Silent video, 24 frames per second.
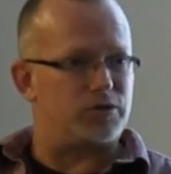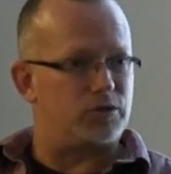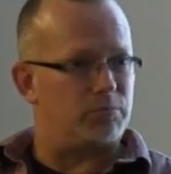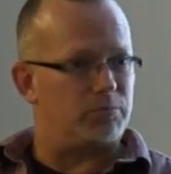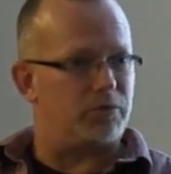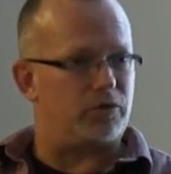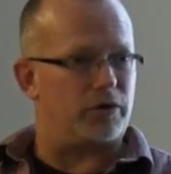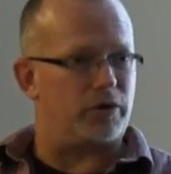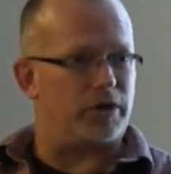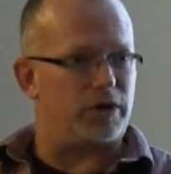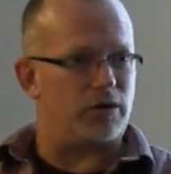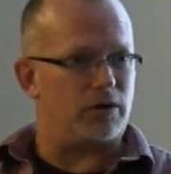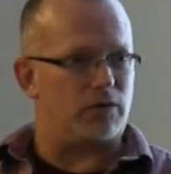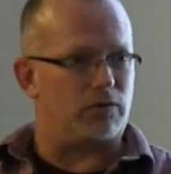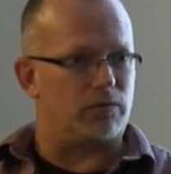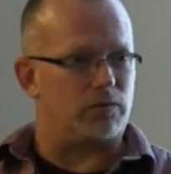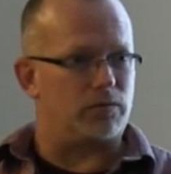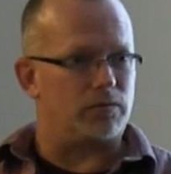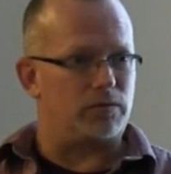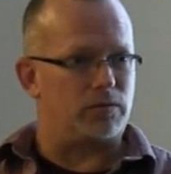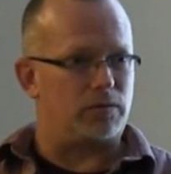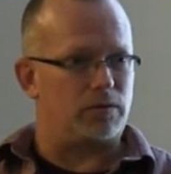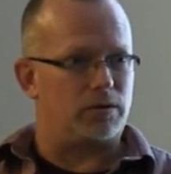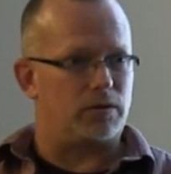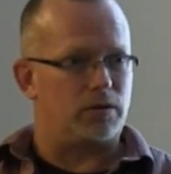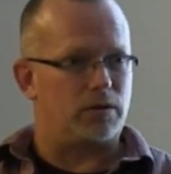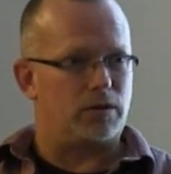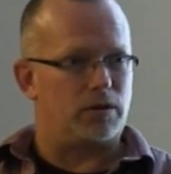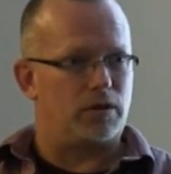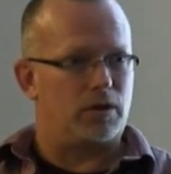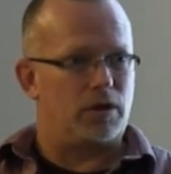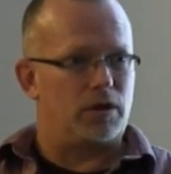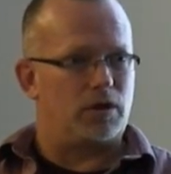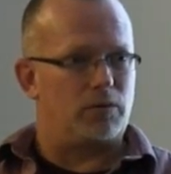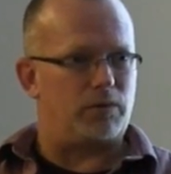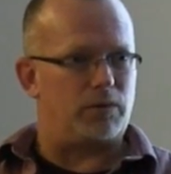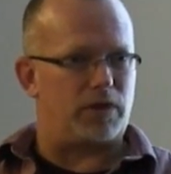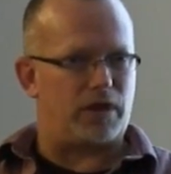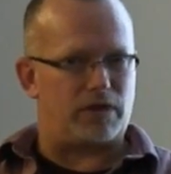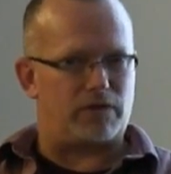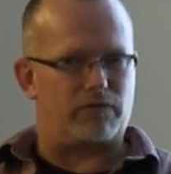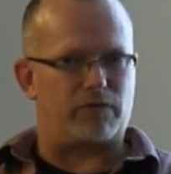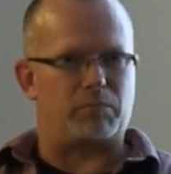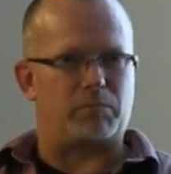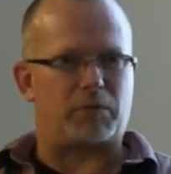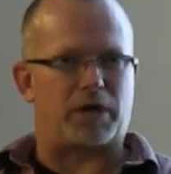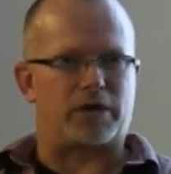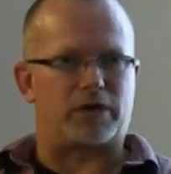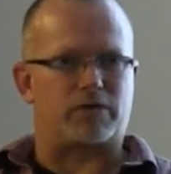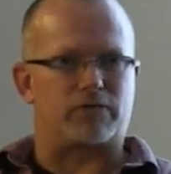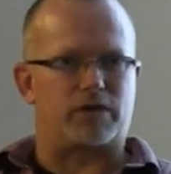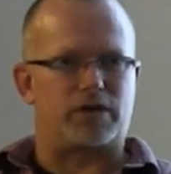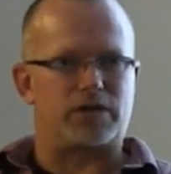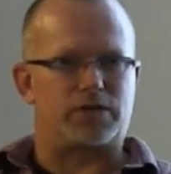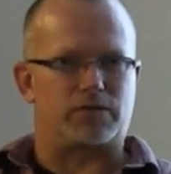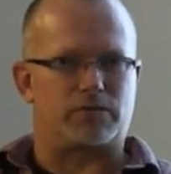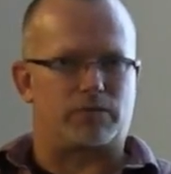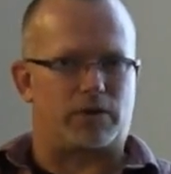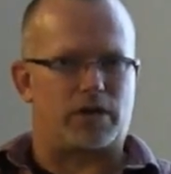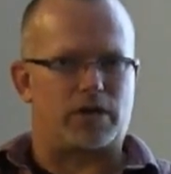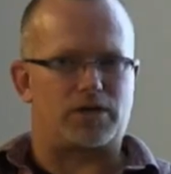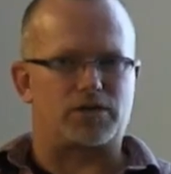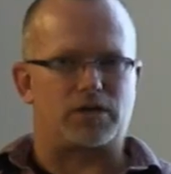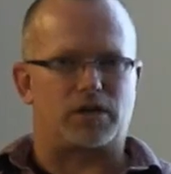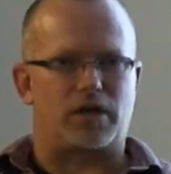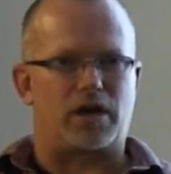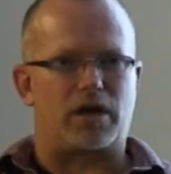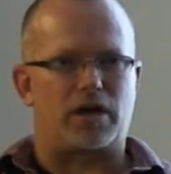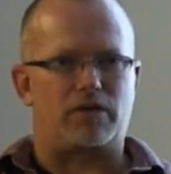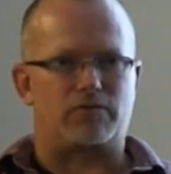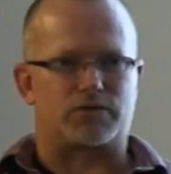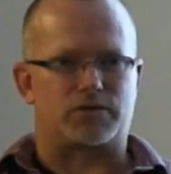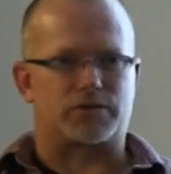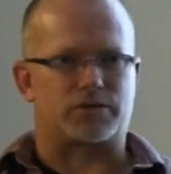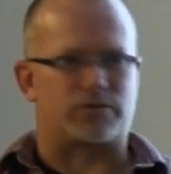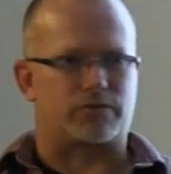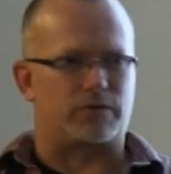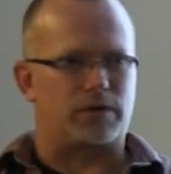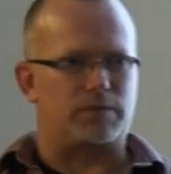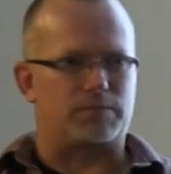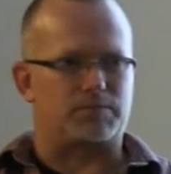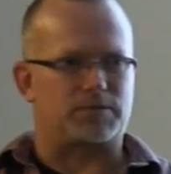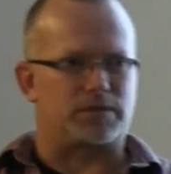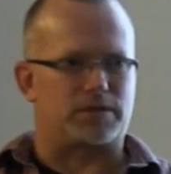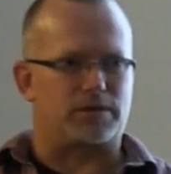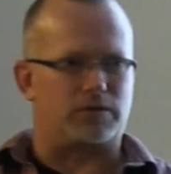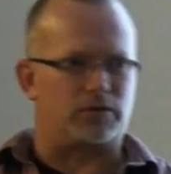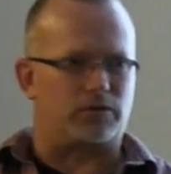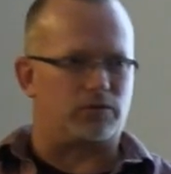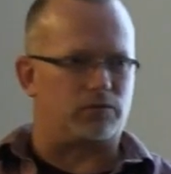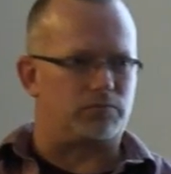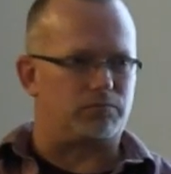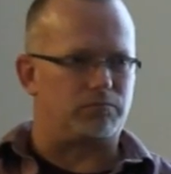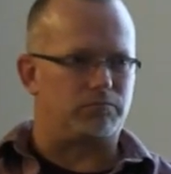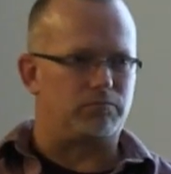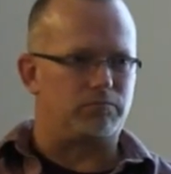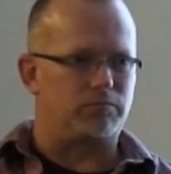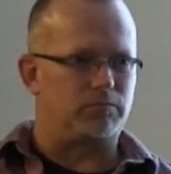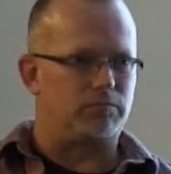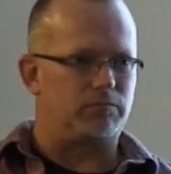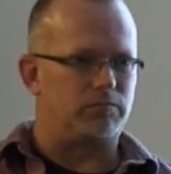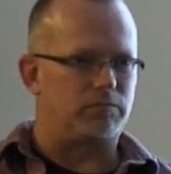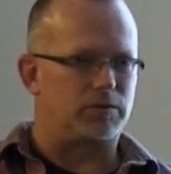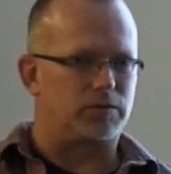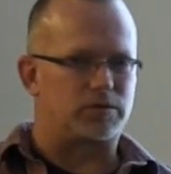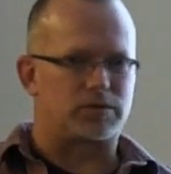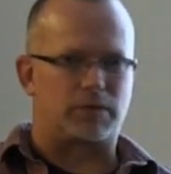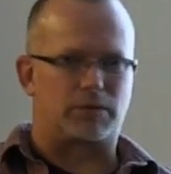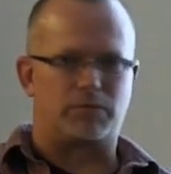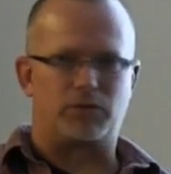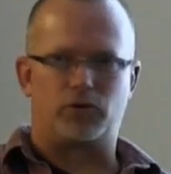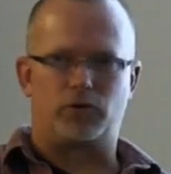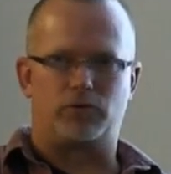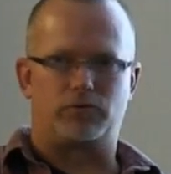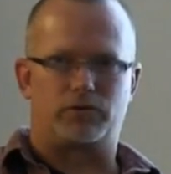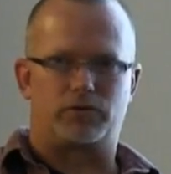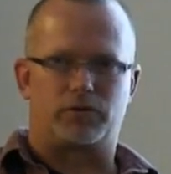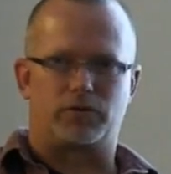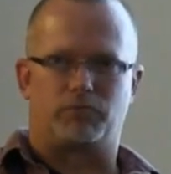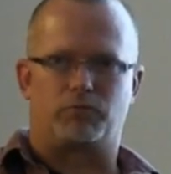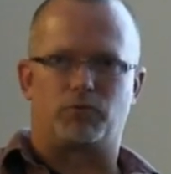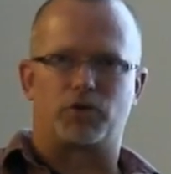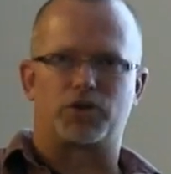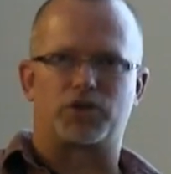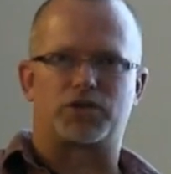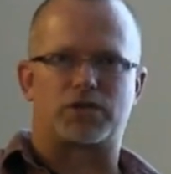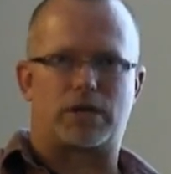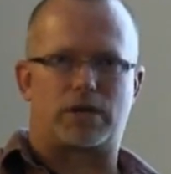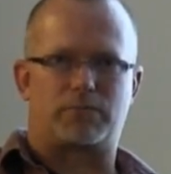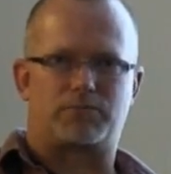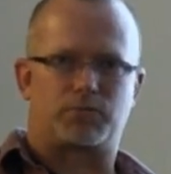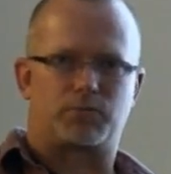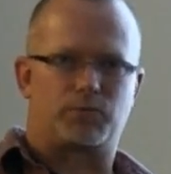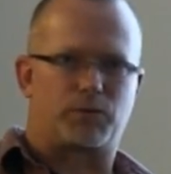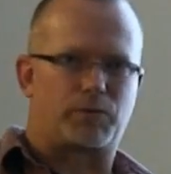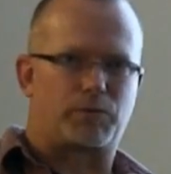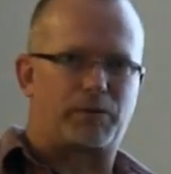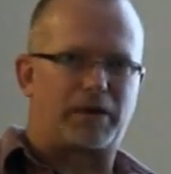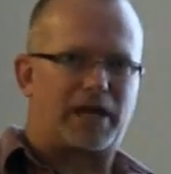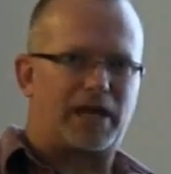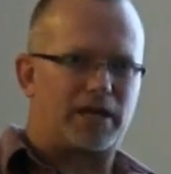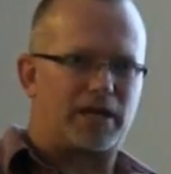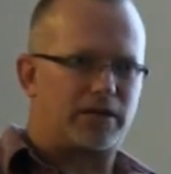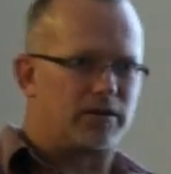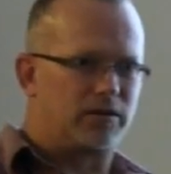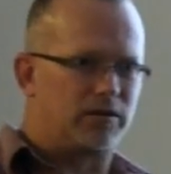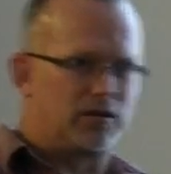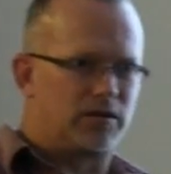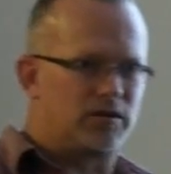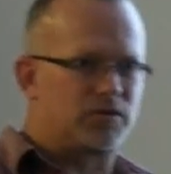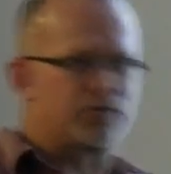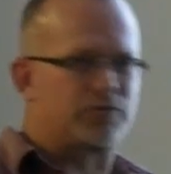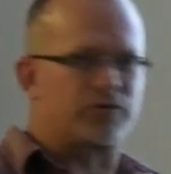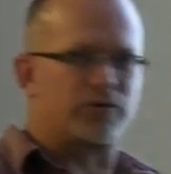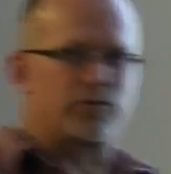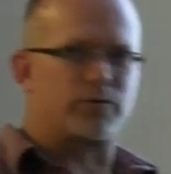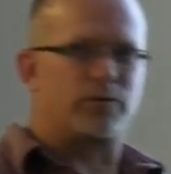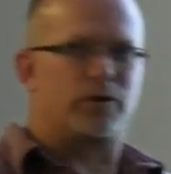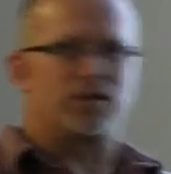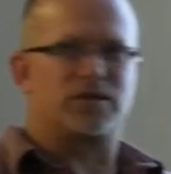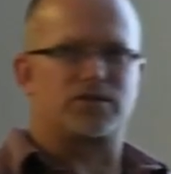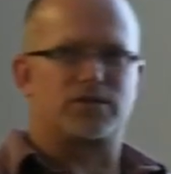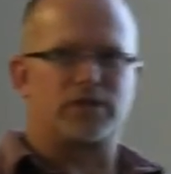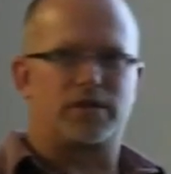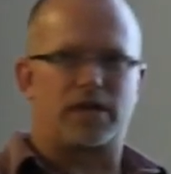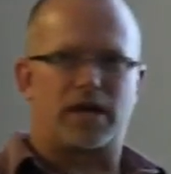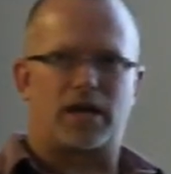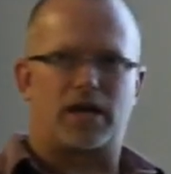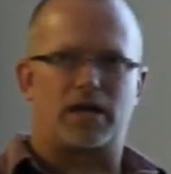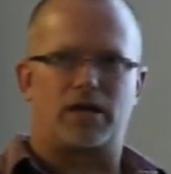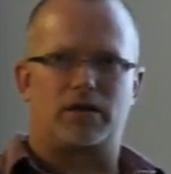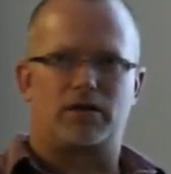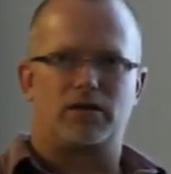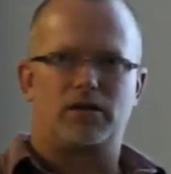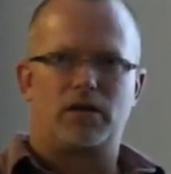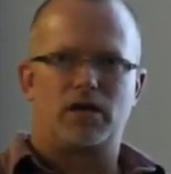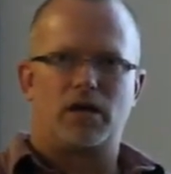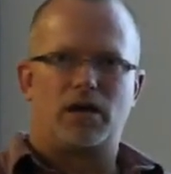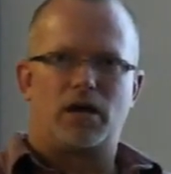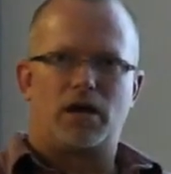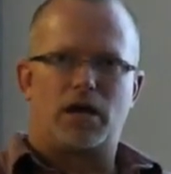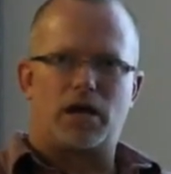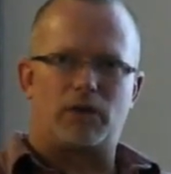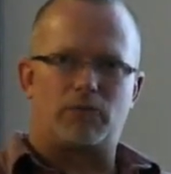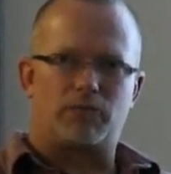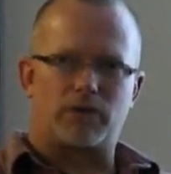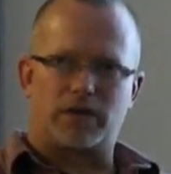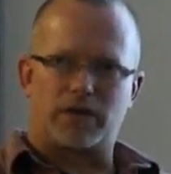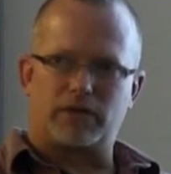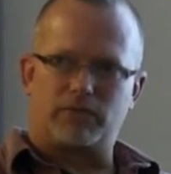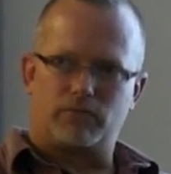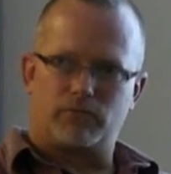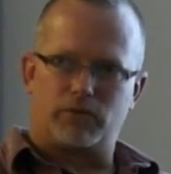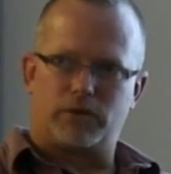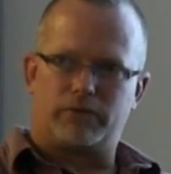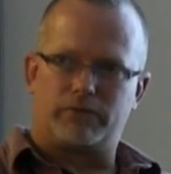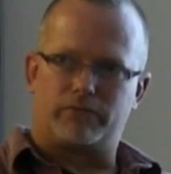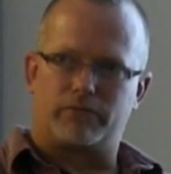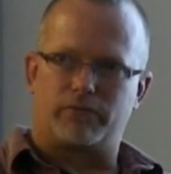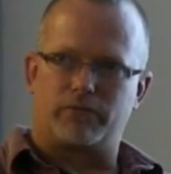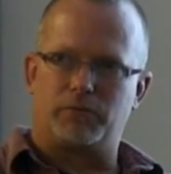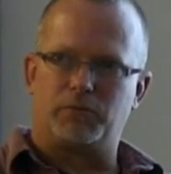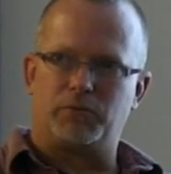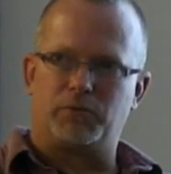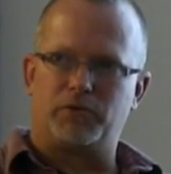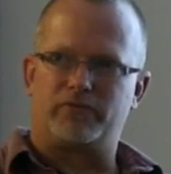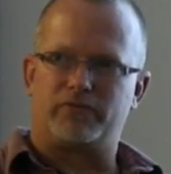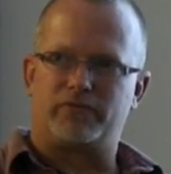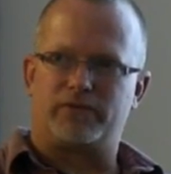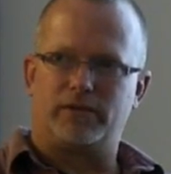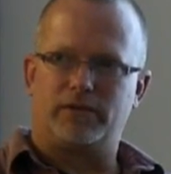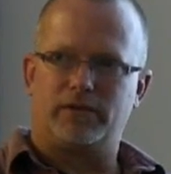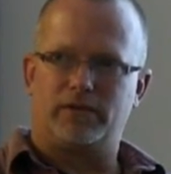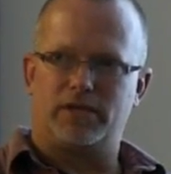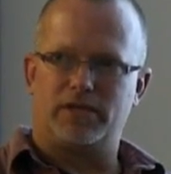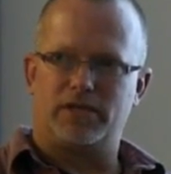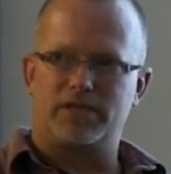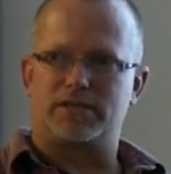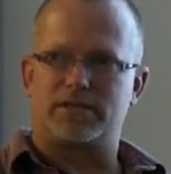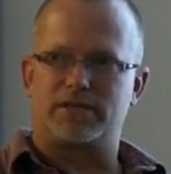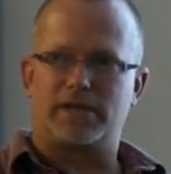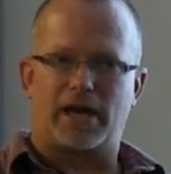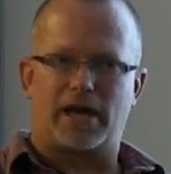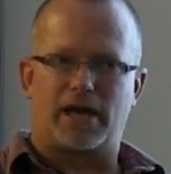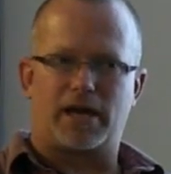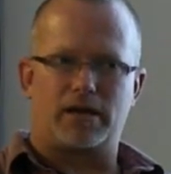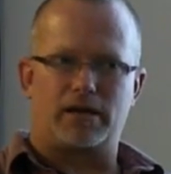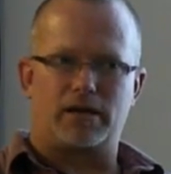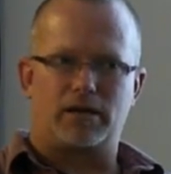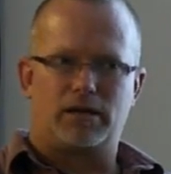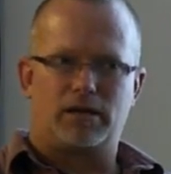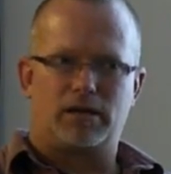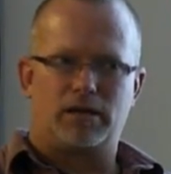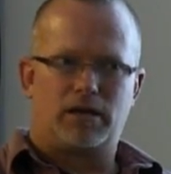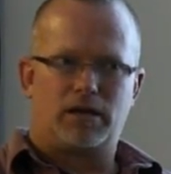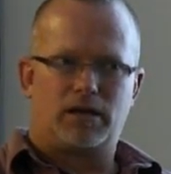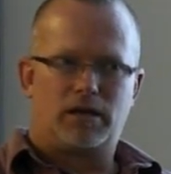2.0 we have a migration. We actually have scripts that'll some the workshops where we had this request data, how we, we've removed this data.